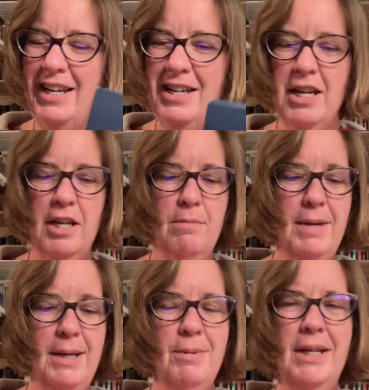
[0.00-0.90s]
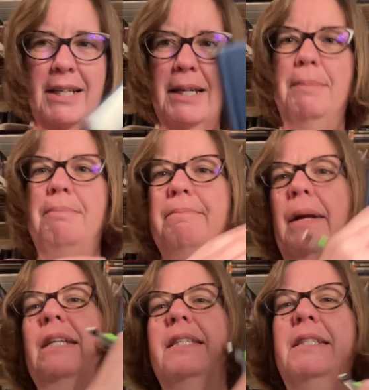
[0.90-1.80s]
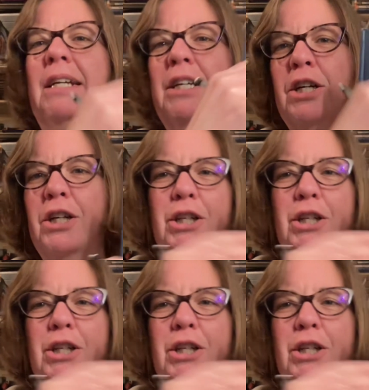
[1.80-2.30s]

You may want to get a sticker